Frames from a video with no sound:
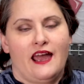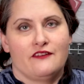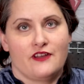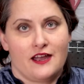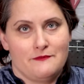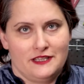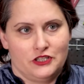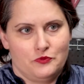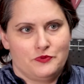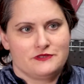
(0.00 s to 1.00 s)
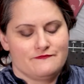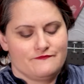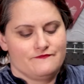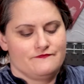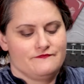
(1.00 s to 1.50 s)
I've got my loop
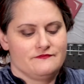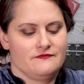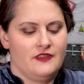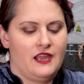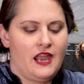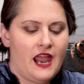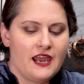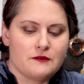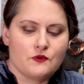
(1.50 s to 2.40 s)
and